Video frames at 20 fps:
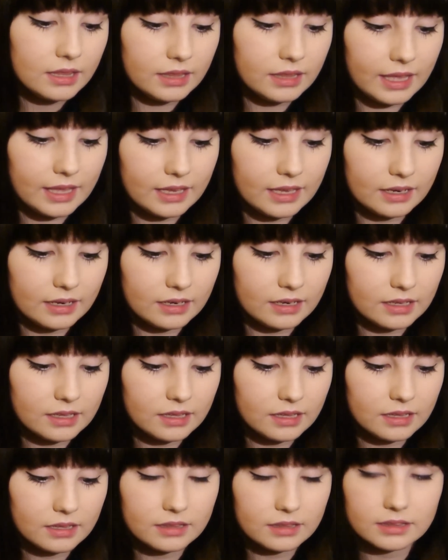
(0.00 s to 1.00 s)
Then
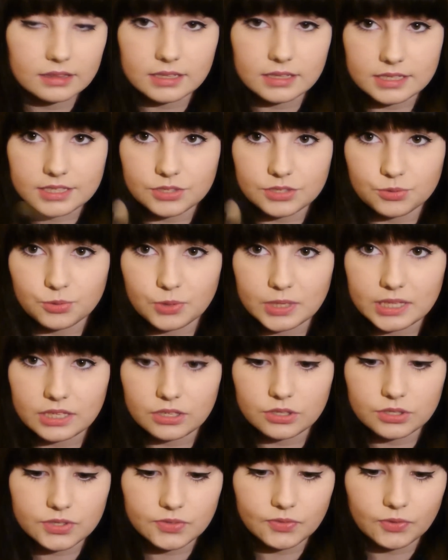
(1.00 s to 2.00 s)
this is really
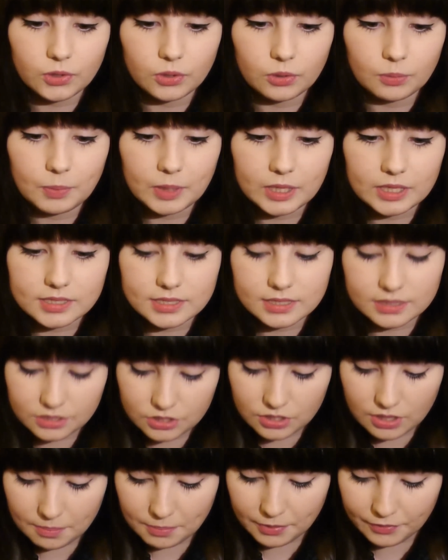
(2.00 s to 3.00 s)
useful, because
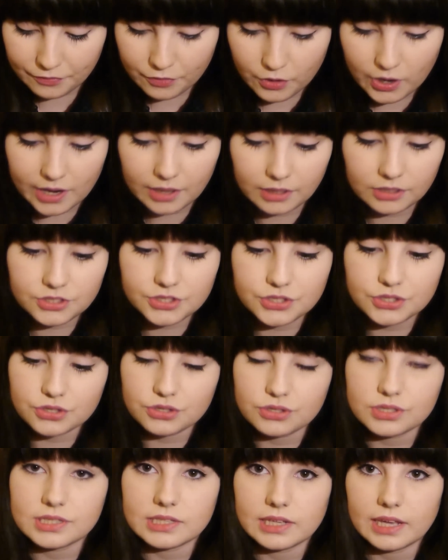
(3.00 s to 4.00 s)
before I just
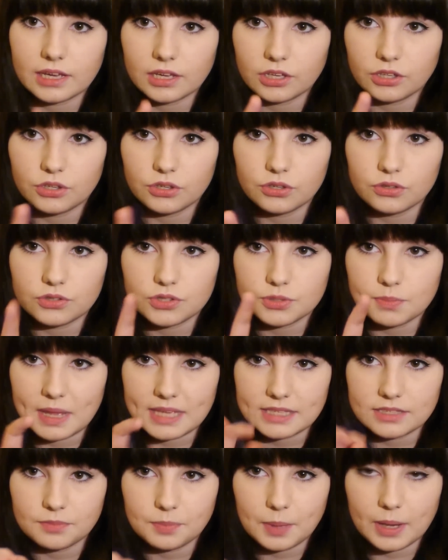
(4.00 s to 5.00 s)
used like a huge
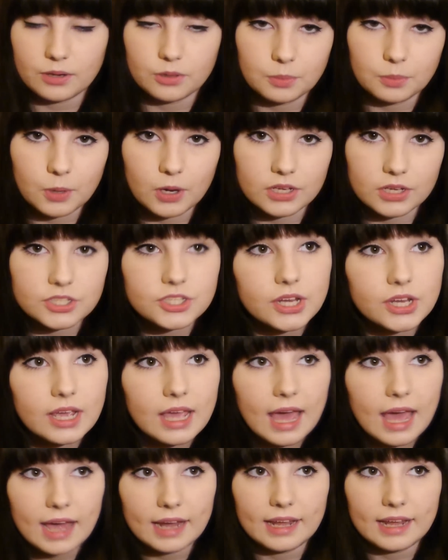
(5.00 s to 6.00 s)
massive powder brush
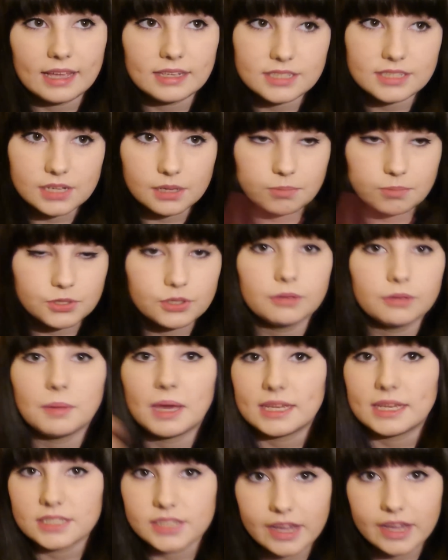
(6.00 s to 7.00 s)
and ended up doing
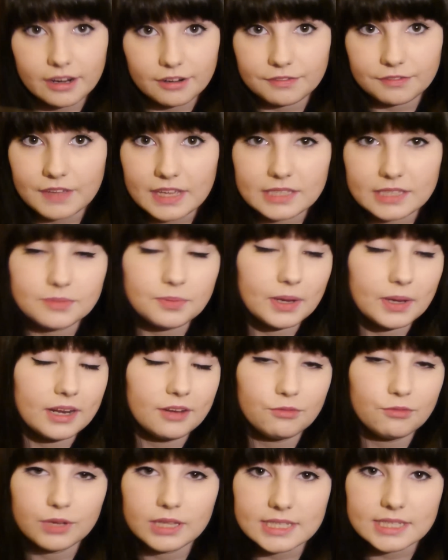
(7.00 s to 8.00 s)
my entire face when
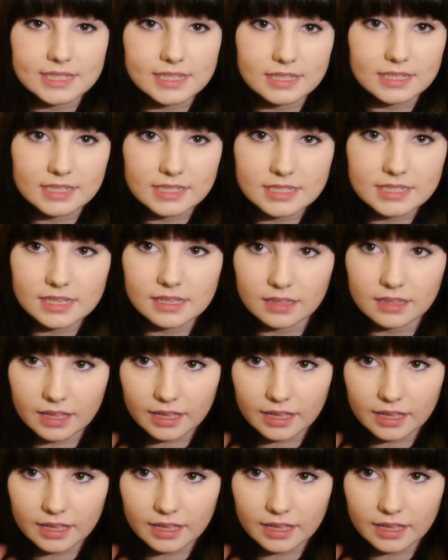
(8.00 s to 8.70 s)
it really didn't need it.